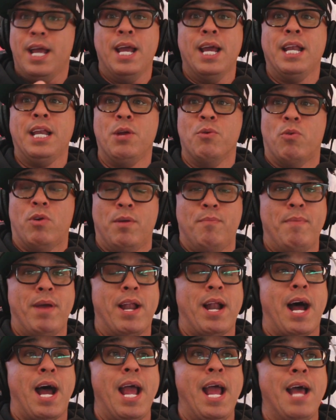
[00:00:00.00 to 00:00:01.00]
Anyone,
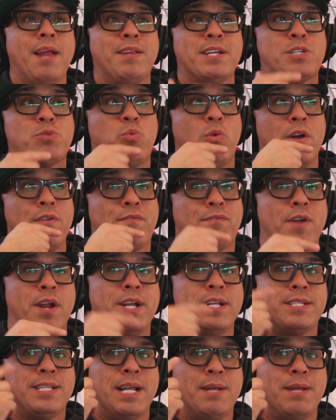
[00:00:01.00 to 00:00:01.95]
man. I had this one friend.